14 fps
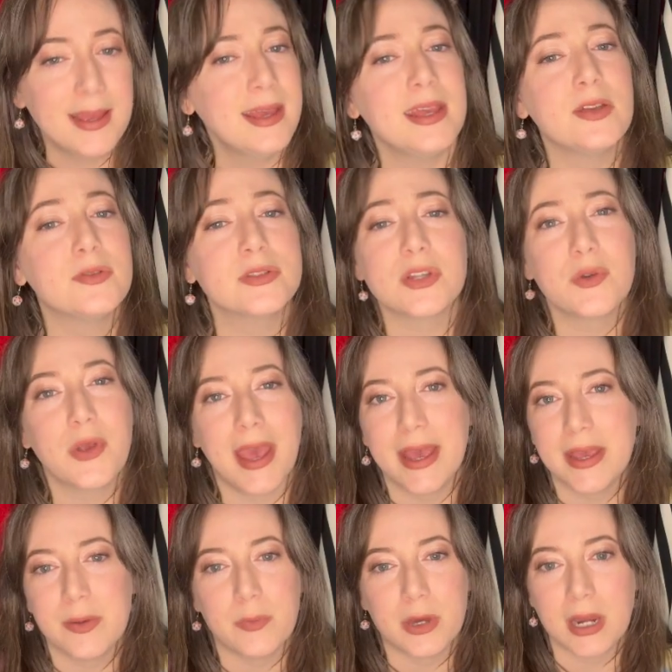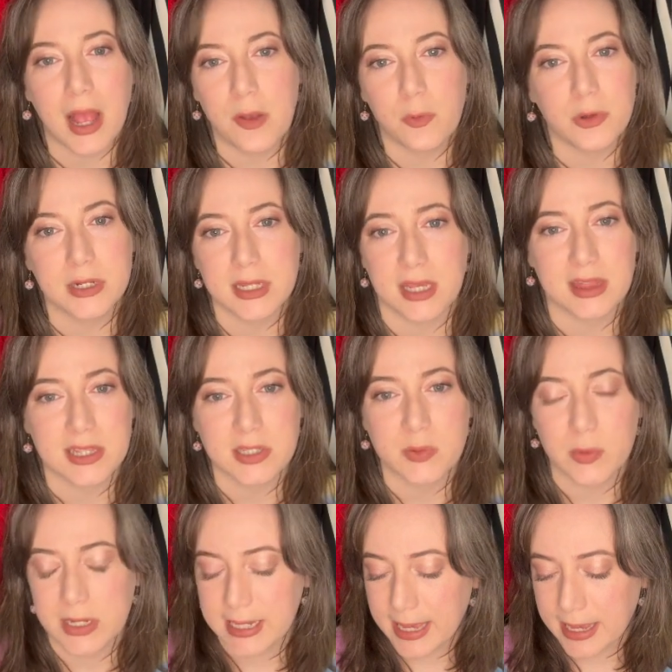It was okay, but I wouldn't get this one
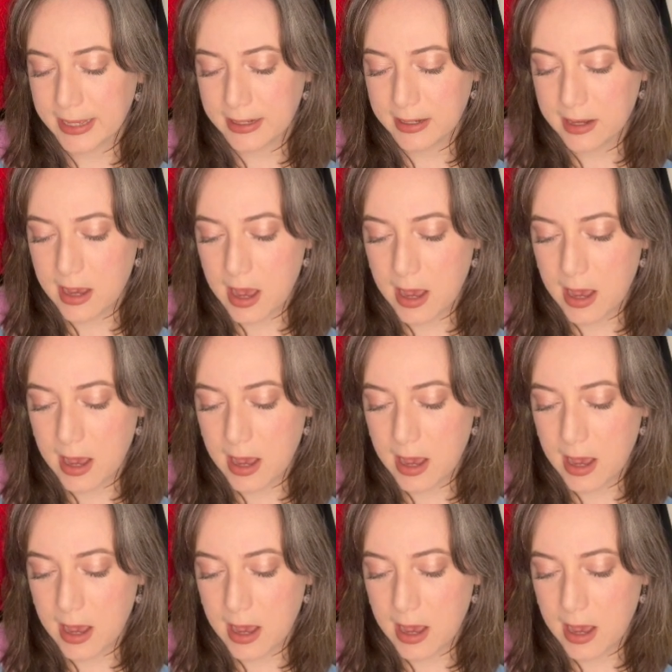again.